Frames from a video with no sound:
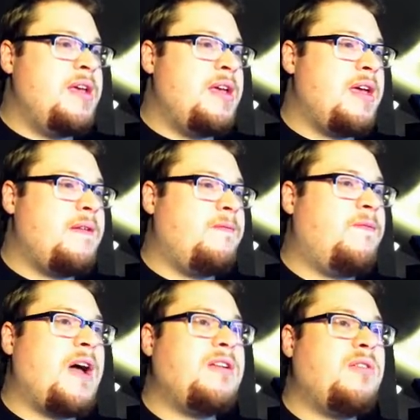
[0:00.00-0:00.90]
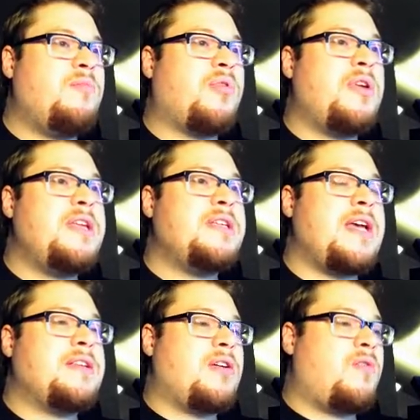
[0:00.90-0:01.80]
and Final Breeze
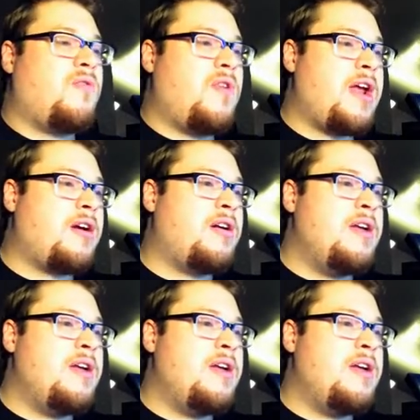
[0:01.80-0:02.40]
as our rare